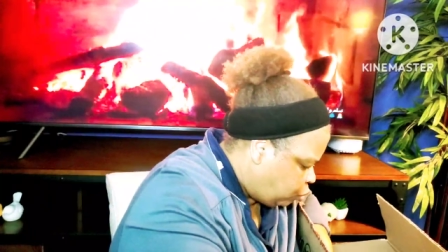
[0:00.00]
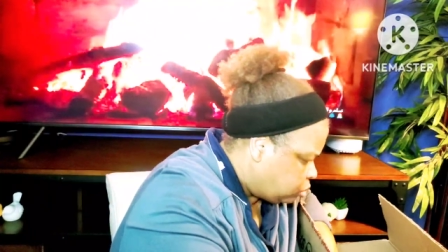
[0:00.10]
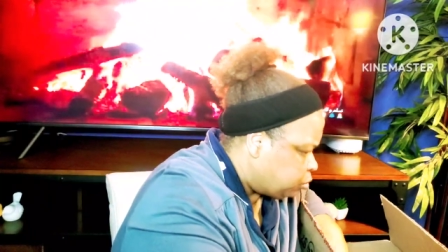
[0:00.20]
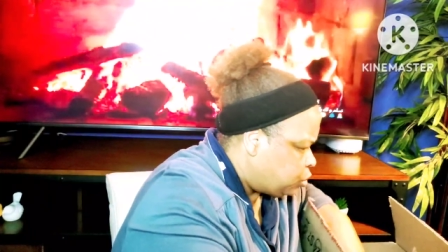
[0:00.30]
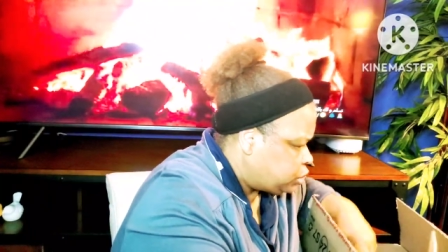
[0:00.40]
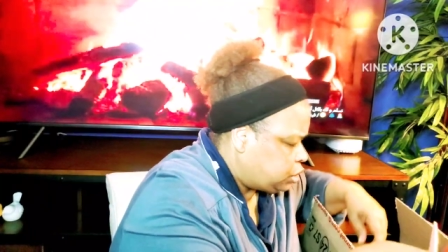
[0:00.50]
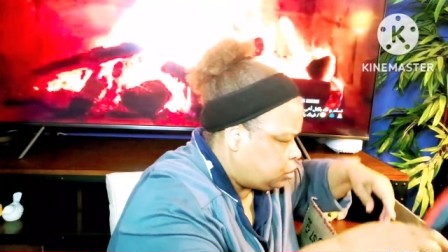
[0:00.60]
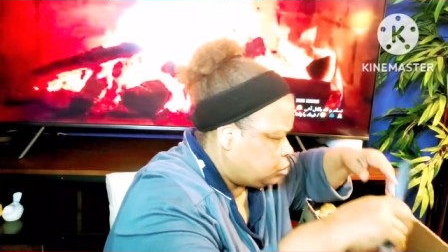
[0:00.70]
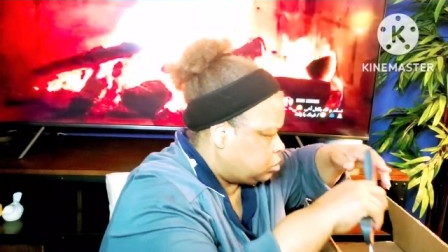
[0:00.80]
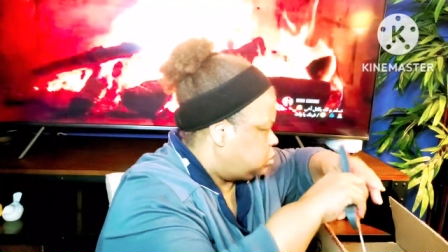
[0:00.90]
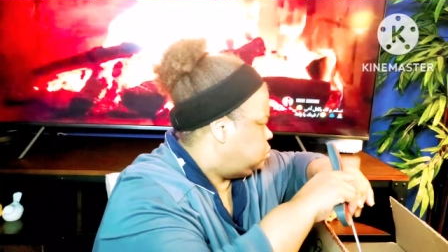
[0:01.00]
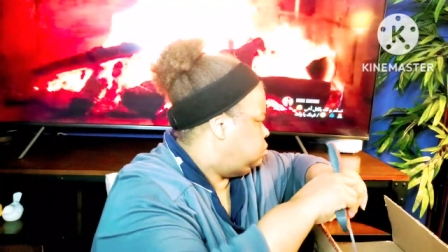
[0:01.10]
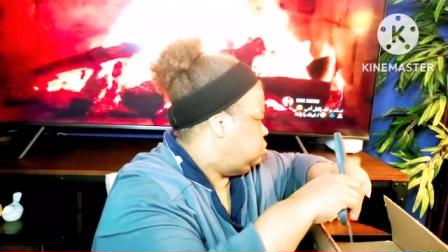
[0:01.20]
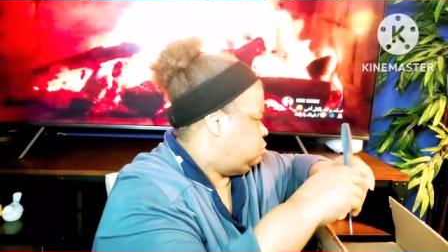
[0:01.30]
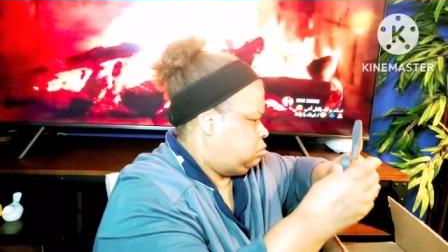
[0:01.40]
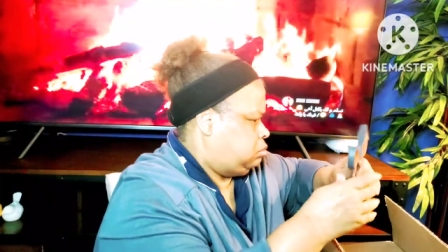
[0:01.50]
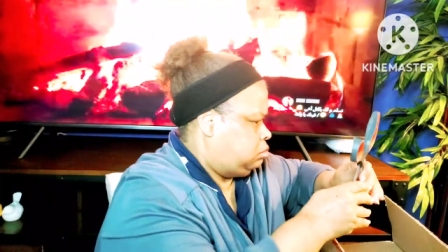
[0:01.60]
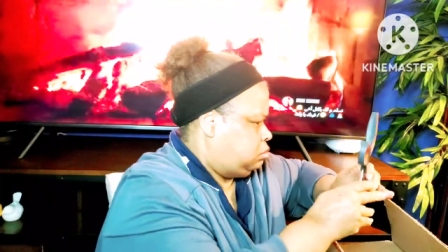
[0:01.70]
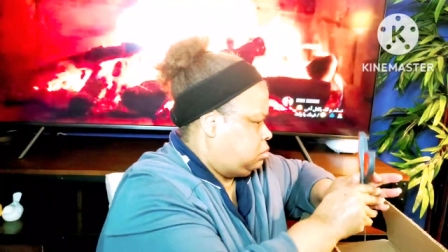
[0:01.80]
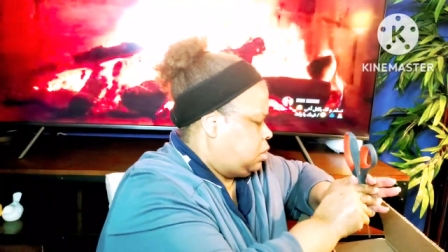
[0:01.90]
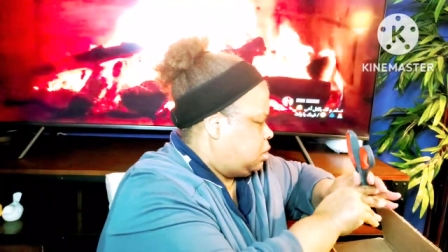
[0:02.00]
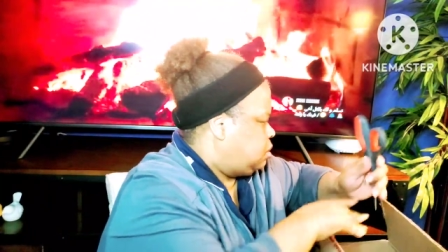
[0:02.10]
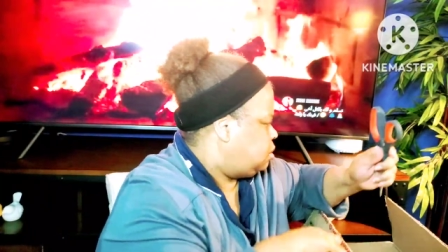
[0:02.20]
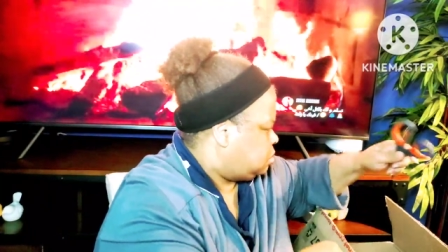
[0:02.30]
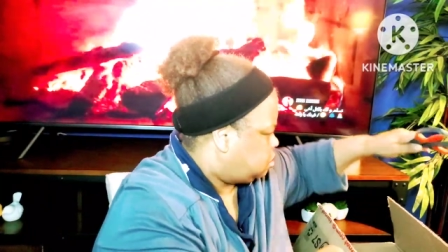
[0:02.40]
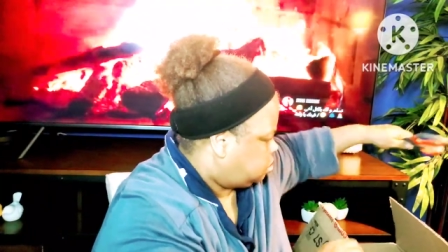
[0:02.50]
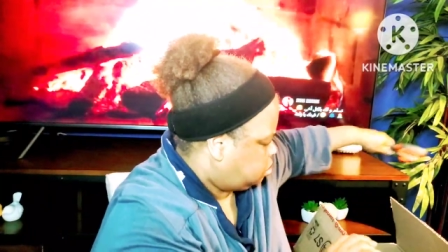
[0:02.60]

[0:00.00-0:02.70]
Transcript: Ooh, more shoes. Oh, goodness.